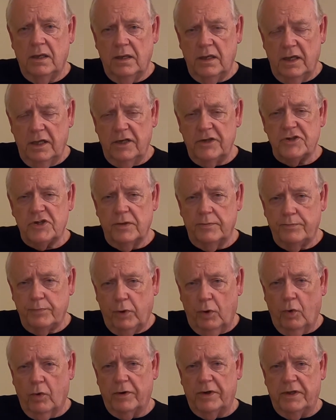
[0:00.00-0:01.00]
And it's
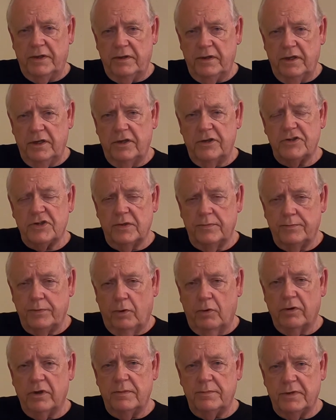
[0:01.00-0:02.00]
important. And it's
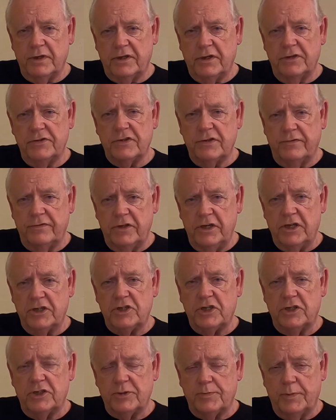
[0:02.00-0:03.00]
important because of
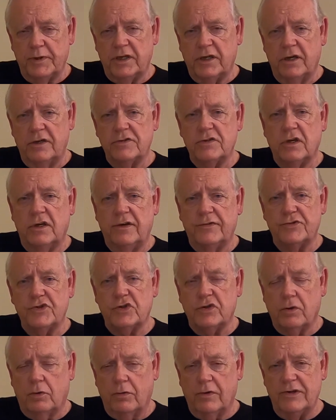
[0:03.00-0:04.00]
this. It's because of
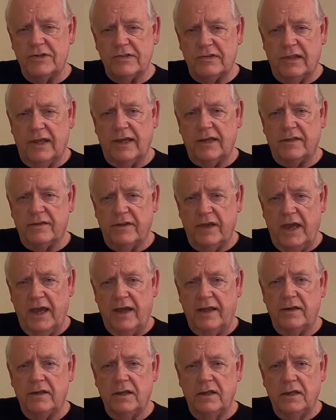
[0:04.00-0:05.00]
stories like
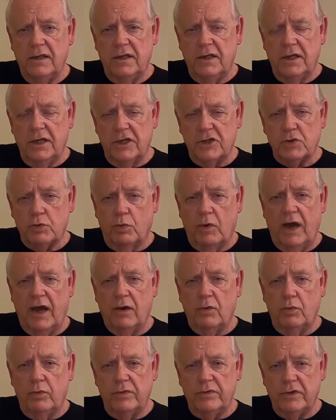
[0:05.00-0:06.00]
that is
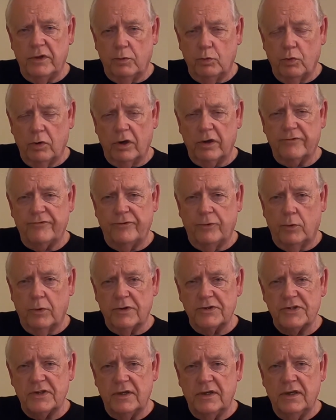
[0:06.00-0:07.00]
why the
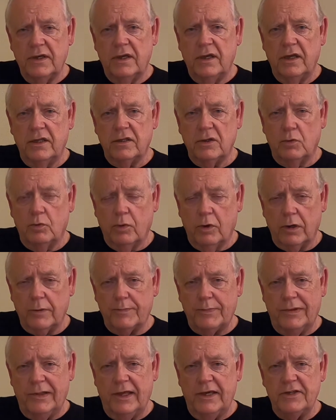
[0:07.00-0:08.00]
workforce and the
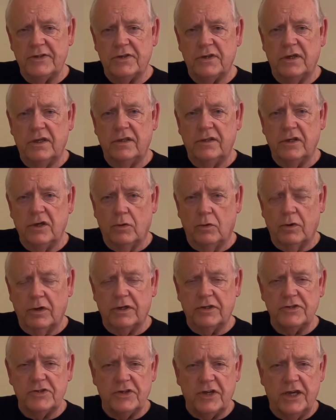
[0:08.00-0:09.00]
workplace and the
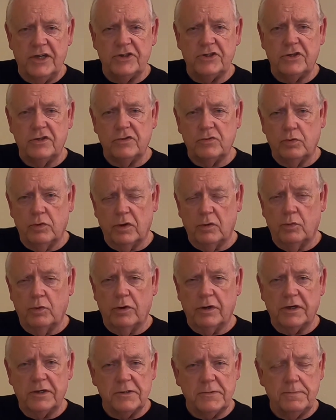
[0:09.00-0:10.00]
organizations where
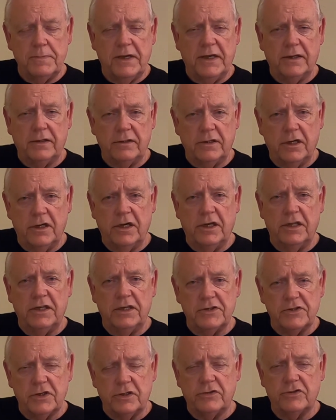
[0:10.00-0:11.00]
work is being done
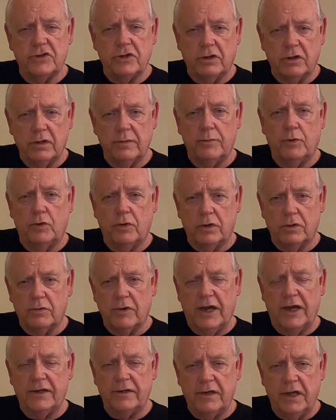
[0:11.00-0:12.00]
is in turmoil
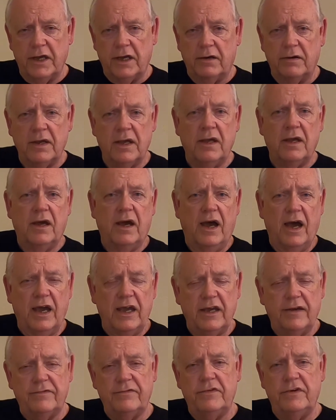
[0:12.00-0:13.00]
right now. I
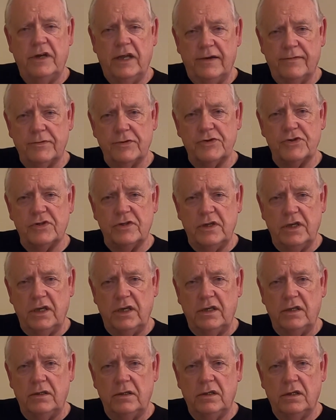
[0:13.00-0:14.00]
have never
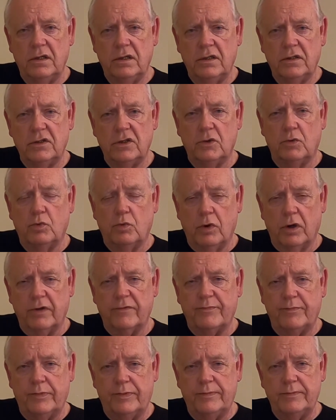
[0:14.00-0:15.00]
seen the
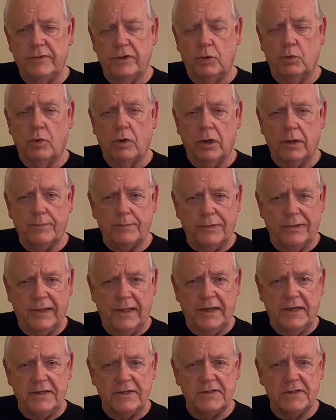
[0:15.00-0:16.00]

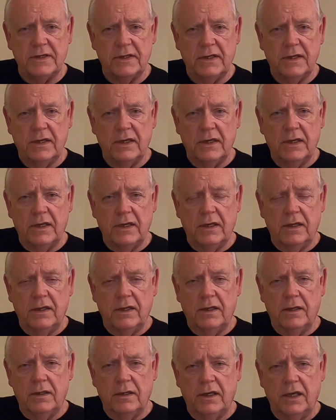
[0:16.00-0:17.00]
workplace
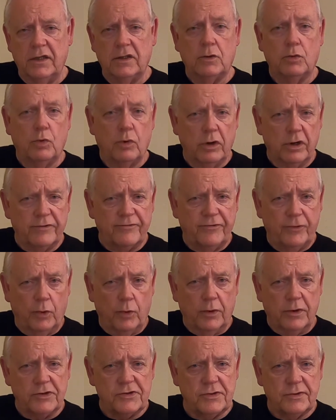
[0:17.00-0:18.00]
and the
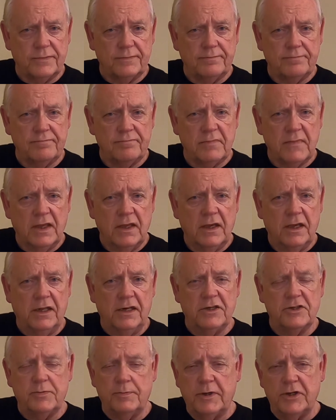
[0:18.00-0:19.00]
workforce in
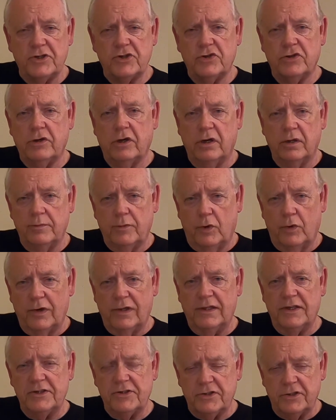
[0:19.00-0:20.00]
as much
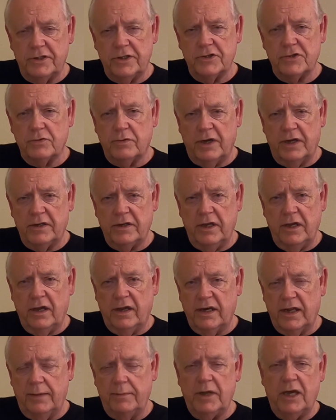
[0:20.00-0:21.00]
turmoil as it is right now.
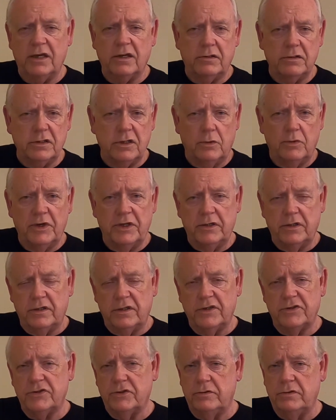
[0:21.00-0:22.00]
And I'm not going to go into
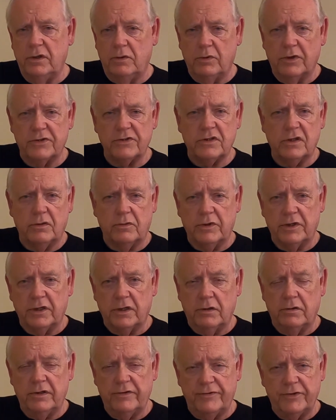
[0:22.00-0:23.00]
this. You know what's going
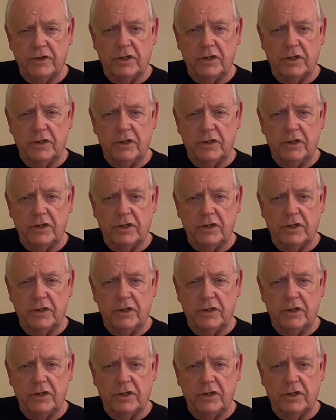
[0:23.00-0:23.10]
on. If you